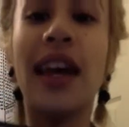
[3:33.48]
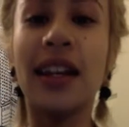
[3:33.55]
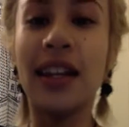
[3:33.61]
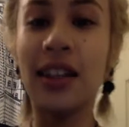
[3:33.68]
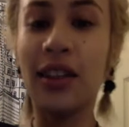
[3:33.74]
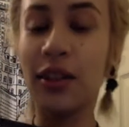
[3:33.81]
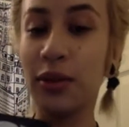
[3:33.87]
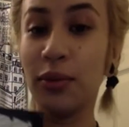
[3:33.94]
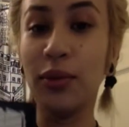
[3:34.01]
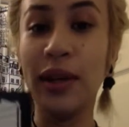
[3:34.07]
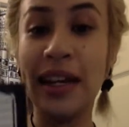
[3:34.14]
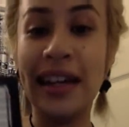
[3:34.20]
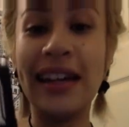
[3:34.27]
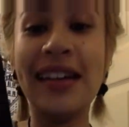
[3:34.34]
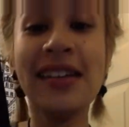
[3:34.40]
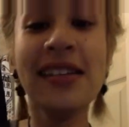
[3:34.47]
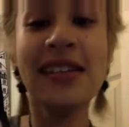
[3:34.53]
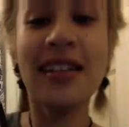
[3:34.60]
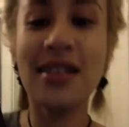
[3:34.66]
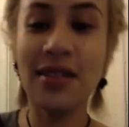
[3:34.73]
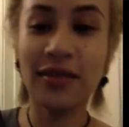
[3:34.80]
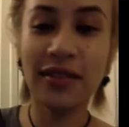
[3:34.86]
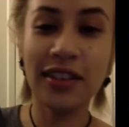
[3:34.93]
any three
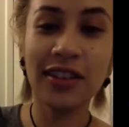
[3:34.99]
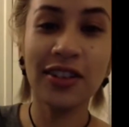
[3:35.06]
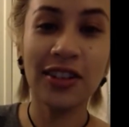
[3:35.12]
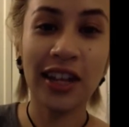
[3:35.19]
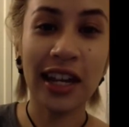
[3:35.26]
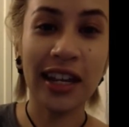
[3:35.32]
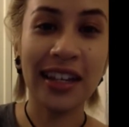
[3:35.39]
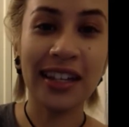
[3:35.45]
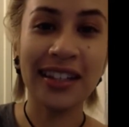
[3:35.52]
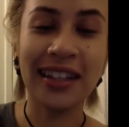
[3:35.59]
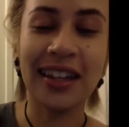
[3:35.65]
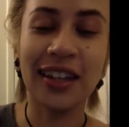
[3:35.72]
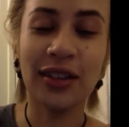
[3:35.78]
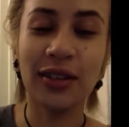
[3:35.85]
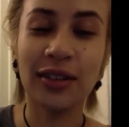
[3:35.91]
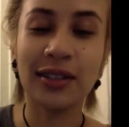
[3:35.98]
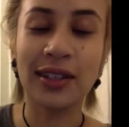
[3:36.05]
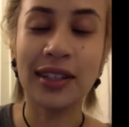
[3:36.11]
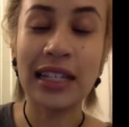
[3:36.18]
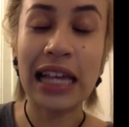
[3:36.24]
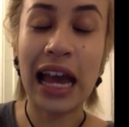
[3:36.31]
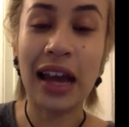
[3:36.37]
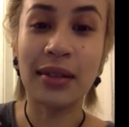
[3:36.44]
of these shades and it looks
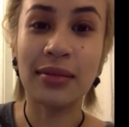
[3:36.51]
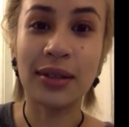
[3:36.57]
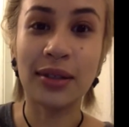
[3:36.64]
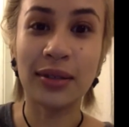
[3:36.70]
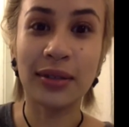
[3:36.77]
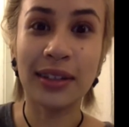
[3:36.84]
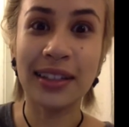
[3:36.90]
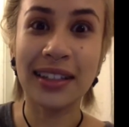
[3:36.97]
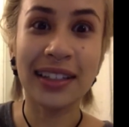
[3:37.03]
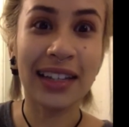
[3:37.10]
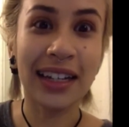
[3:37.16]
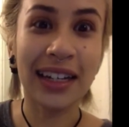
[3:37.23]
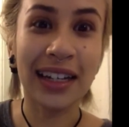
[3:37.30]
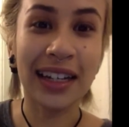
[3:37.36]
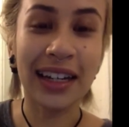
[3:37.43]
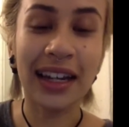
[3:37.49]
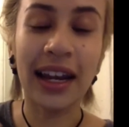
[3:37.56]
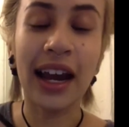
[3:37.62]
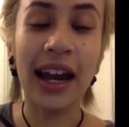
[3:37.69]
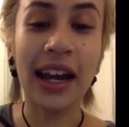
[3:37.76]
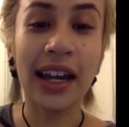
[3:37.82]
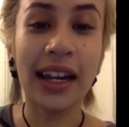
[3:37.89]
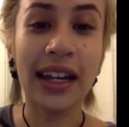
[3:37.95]
just absolutely stunning.
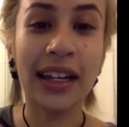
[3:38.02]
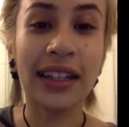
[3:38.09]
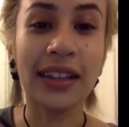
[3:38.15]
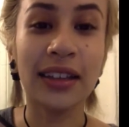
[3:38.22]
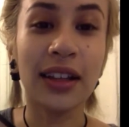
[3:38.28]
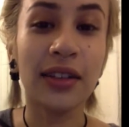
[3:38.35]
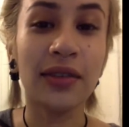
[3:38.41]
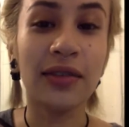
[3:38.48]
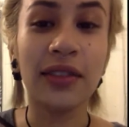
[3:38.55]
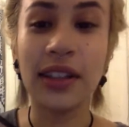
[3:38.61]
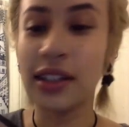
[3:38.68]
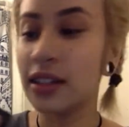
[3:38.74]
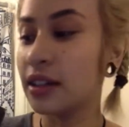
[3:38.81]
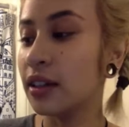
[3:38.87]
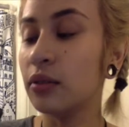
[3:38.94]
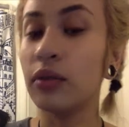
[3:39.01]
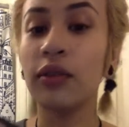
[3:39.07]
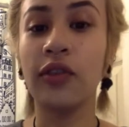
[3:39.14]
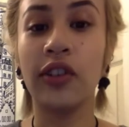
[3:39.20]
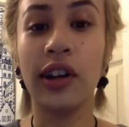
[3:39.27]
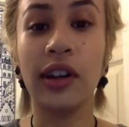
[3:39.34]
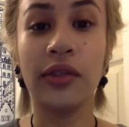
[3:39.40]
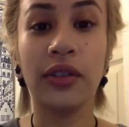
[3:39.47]
I love this and I will
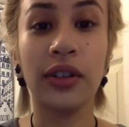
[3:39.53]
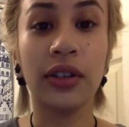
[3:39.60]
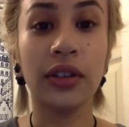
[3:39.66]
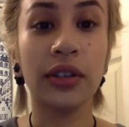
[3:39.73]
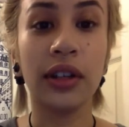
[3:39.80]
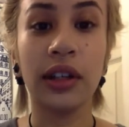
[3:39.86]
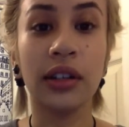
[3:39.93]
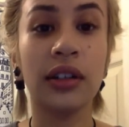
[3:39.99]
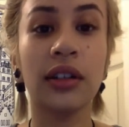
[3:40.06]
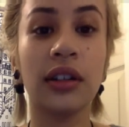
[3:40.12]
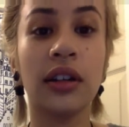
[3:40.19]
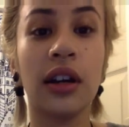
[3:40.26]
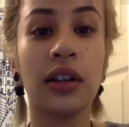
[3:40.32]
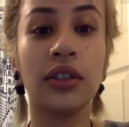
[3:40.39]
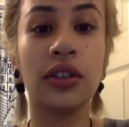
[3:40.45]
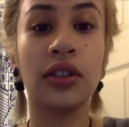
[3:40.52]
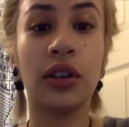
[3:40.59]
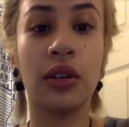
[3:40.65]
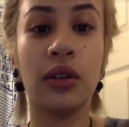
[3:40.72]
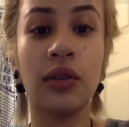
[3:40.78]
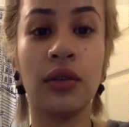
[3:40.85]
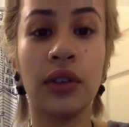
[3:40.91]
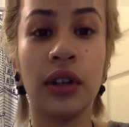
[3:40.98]
forever like gush
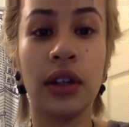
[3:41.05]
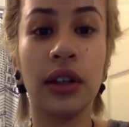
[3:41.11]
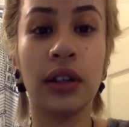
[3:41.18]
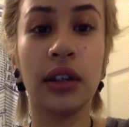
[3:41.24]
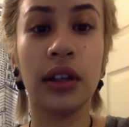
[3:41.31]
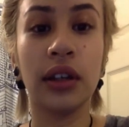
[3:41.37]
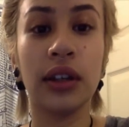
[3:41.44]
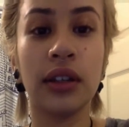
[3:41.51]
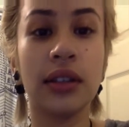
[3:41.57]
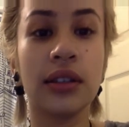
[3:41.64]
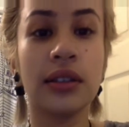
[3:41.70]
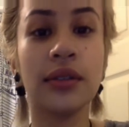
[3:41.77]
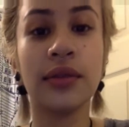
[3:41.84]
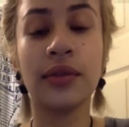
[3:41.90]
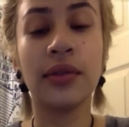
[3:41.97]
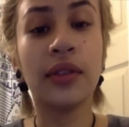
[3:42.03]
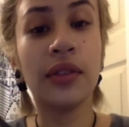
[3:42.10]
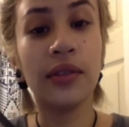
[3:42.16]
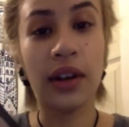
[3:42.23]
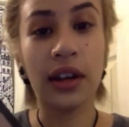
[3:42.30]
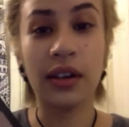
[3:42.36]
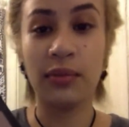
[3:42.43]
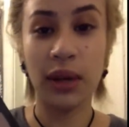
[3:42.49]
over it like it's
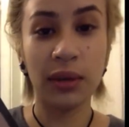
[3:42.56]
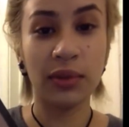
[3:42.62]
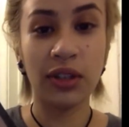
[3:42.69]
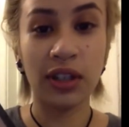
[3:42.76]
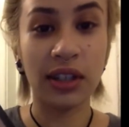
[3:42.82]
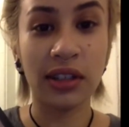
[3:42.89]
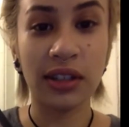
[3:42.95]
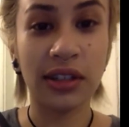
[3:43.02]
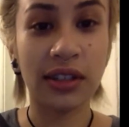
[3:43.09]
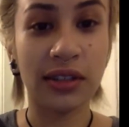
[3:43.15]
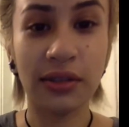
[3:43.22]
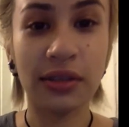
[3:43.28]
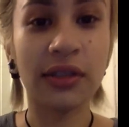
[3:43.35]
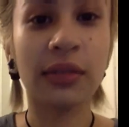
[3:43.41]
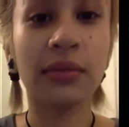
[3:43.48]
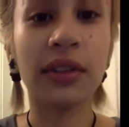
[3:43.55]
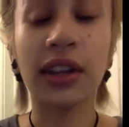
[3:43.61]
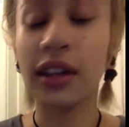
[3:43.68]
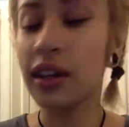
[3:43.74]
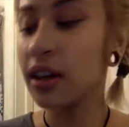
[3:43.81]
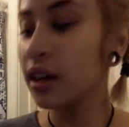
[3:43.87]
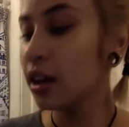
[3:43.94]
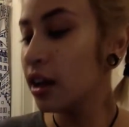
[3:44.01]
fucking baby Jesus or something.
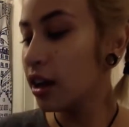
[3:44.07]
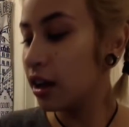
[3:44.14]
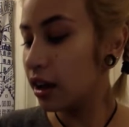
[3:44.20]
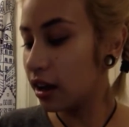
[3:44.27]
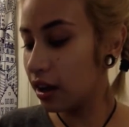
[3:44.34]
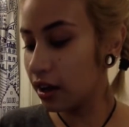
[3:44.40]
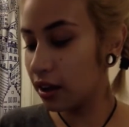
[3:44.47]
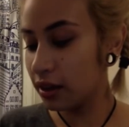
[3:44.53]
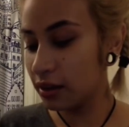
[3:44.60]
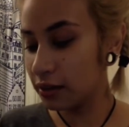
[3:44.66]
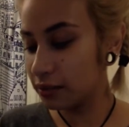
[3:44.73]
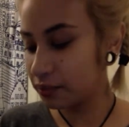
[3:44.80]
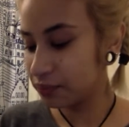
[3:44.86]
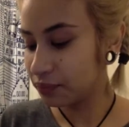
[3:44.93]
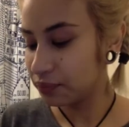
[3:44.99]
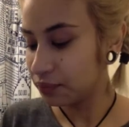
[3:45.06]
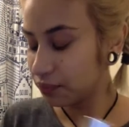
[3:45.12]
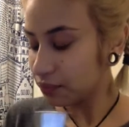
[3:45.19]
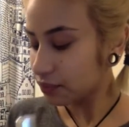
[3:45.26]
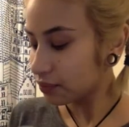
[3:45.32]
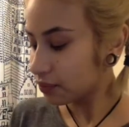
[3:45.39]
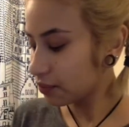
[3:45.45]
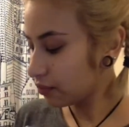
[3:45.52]
Um,
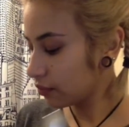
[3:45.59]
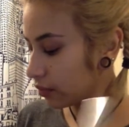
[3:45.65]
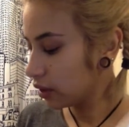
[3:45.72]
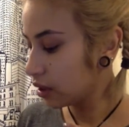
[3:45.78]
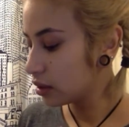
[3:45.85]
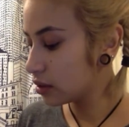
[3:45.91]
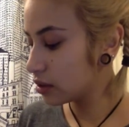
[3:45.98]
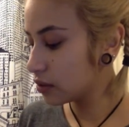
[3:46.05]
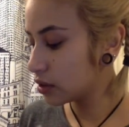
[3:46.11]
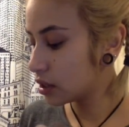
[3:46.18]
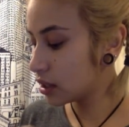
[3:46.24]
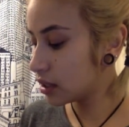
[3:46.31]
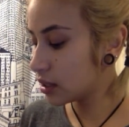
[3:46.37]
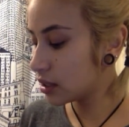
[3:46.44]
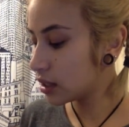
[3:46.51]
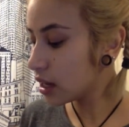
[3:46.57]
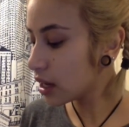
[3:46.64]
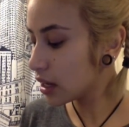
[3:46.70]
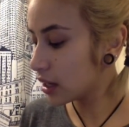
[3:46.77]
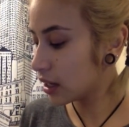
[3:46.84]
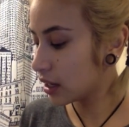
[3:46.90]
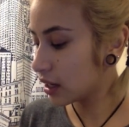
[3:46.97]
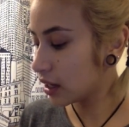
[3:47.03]

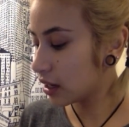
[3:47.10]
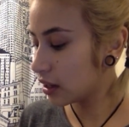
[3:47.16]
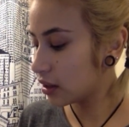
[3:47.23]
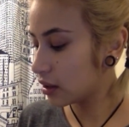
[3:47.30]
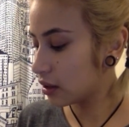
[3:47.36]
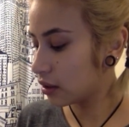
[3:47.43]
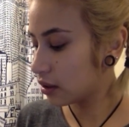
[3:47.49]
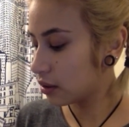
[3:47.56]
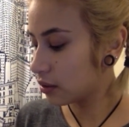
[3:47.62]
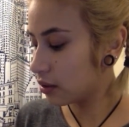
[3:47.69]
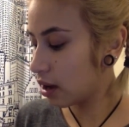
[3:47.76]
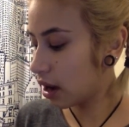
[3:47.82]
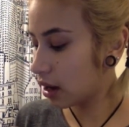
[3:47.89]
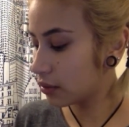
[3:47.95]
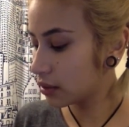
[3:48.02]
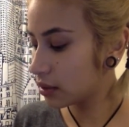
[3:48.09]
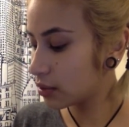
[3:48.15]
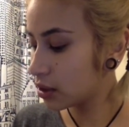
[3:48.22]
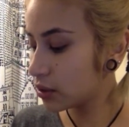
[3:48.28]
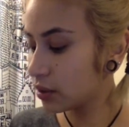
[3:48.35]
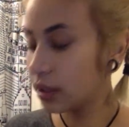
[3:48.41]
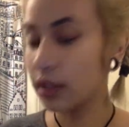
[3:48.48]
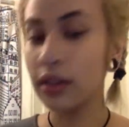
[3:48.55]
Today, though, I'm going to be
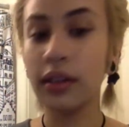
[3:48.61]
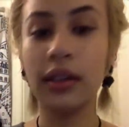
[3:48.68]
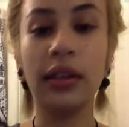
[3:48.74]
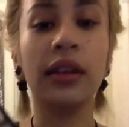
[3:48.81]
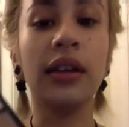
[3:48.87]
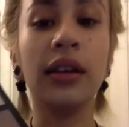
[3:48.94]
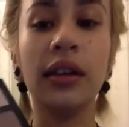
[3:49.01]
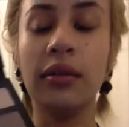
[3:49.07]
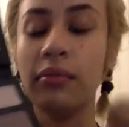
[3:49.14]
doing the